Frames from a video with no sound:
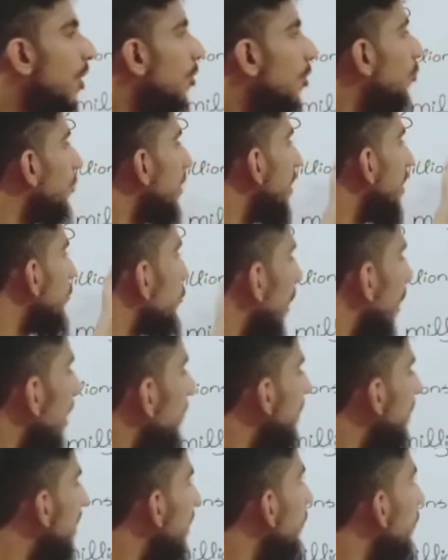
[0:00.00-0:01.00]
We
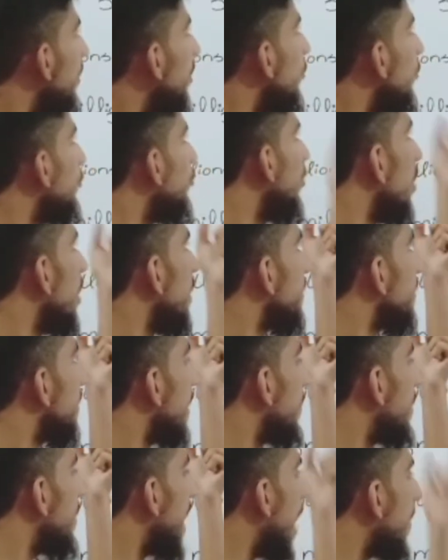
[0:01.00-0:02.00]
will be giving you
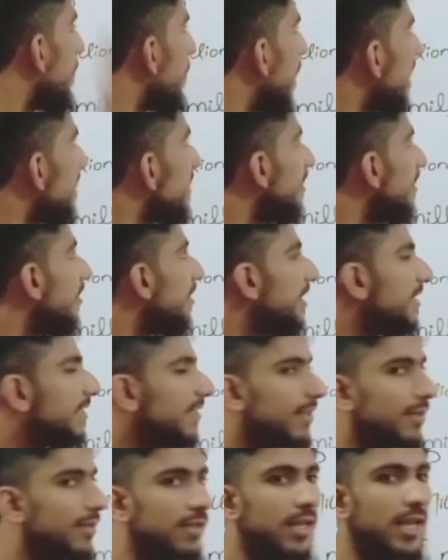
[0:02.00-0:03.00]
some amazing
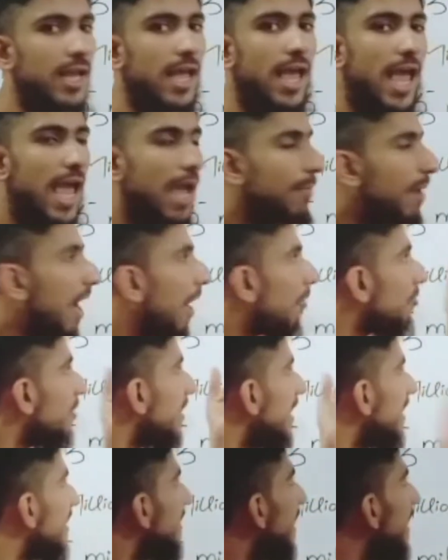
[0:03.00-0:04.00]
reason
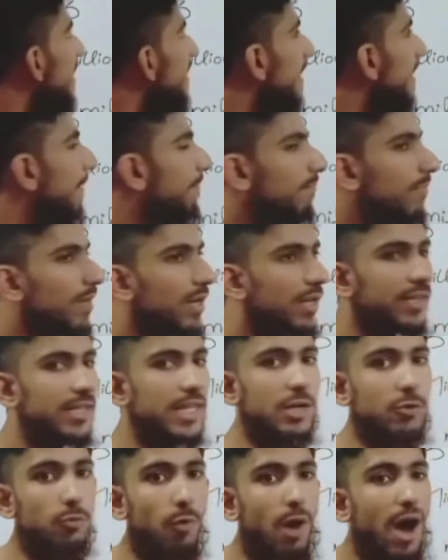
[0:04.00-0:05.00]
about this concept
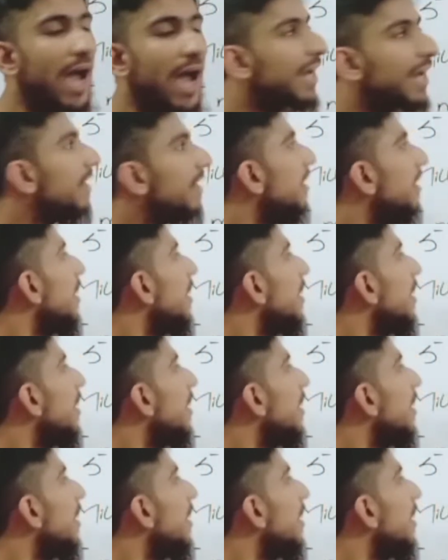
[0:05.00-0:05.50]
that why